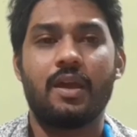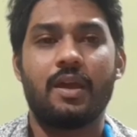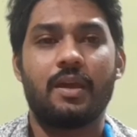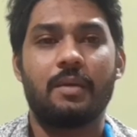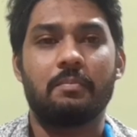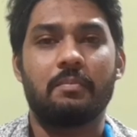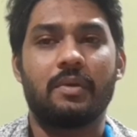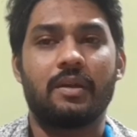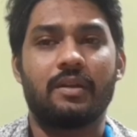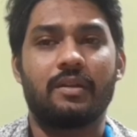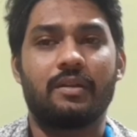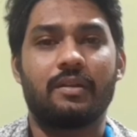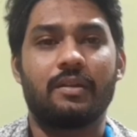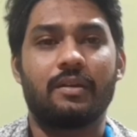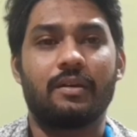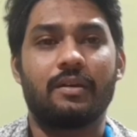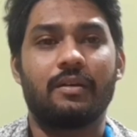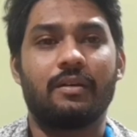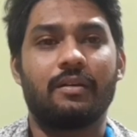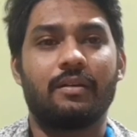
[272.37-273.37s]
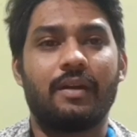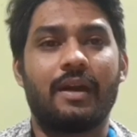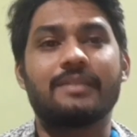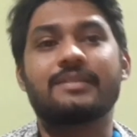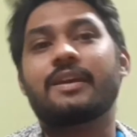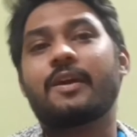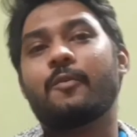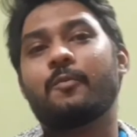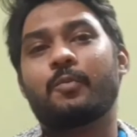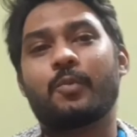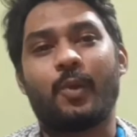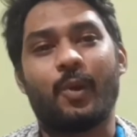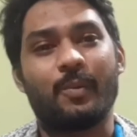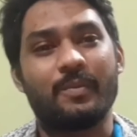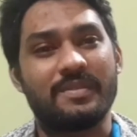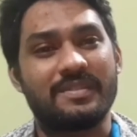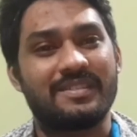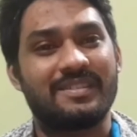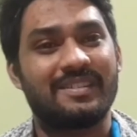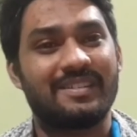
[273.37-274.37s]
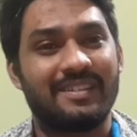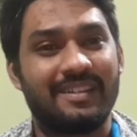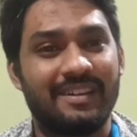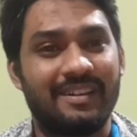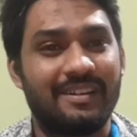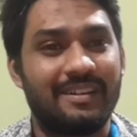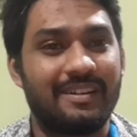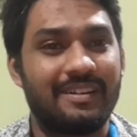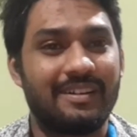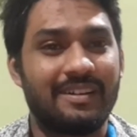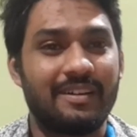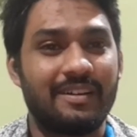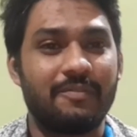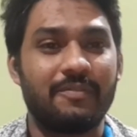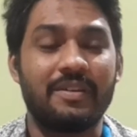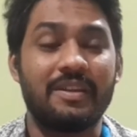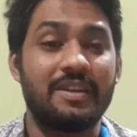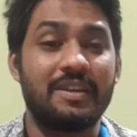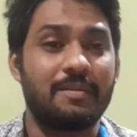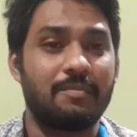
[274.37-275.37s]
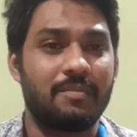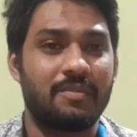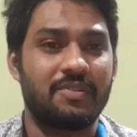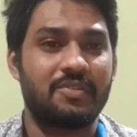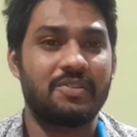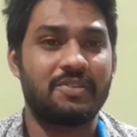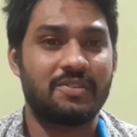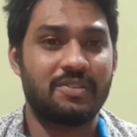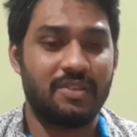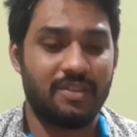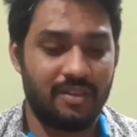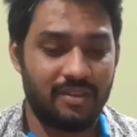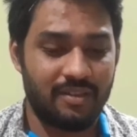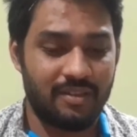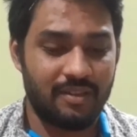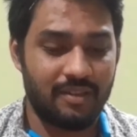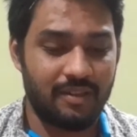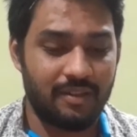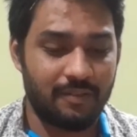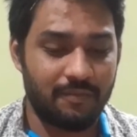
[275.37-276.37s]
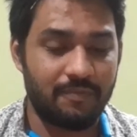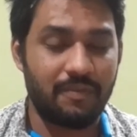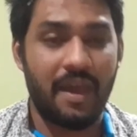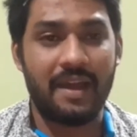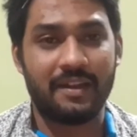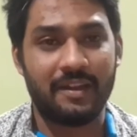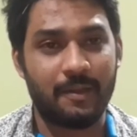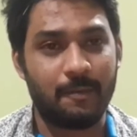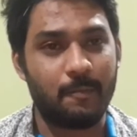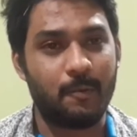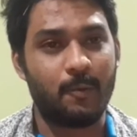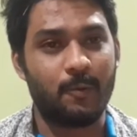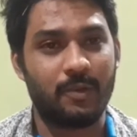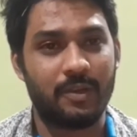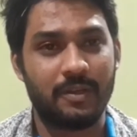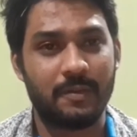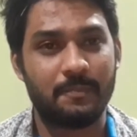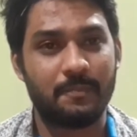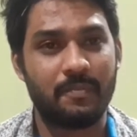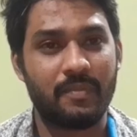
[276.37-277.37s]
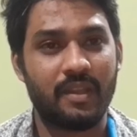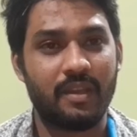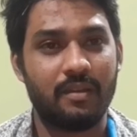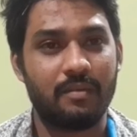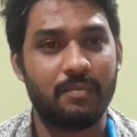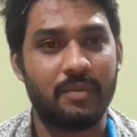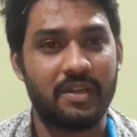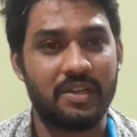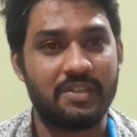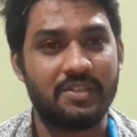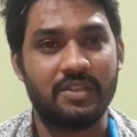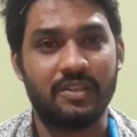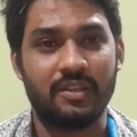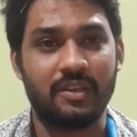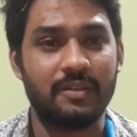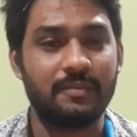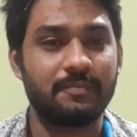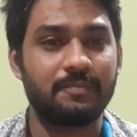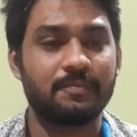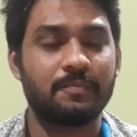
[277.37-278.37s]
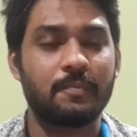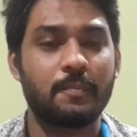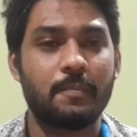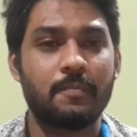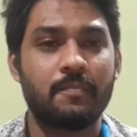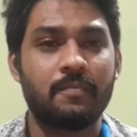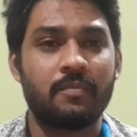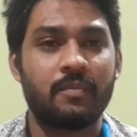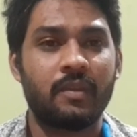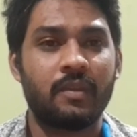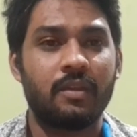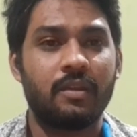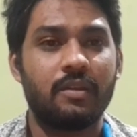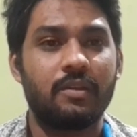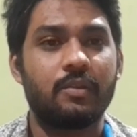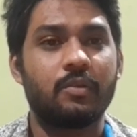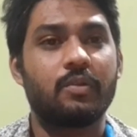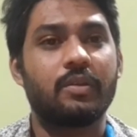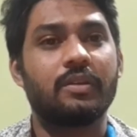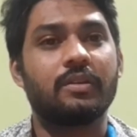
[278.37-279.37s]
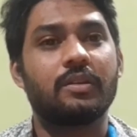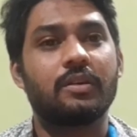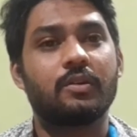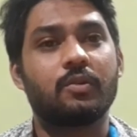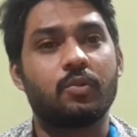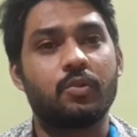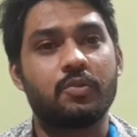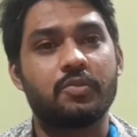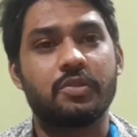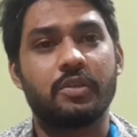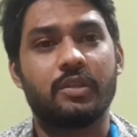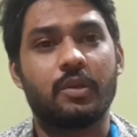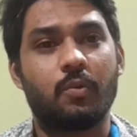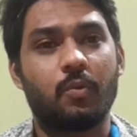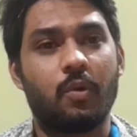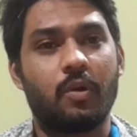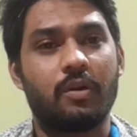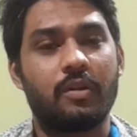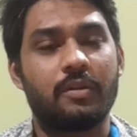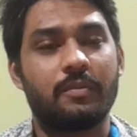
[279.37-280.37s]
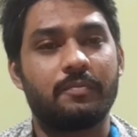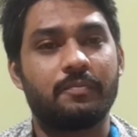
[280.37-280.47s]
But as I have promised, a very interesting fact about Parikshita. During the Kurukshetra war,